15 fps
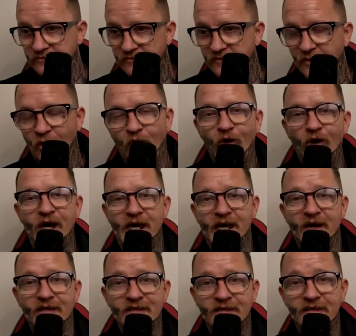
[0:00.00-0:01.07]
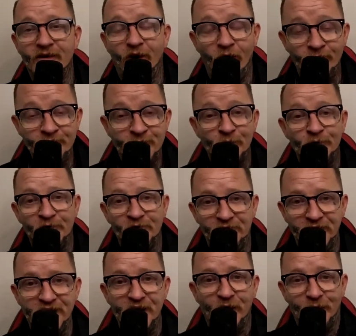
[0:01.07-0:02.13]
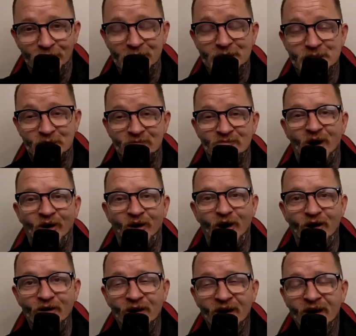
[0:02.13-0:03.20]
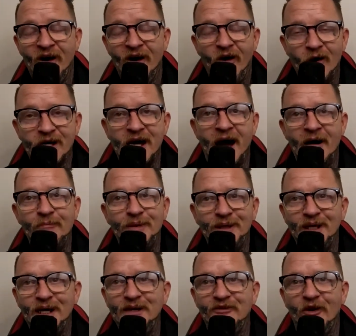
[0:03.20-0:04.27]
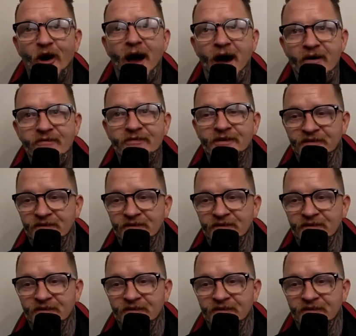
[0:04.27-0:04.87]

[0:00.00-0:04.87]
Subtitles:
Oi, I'm doing a video on this tomorrow. I can't believe I haven't.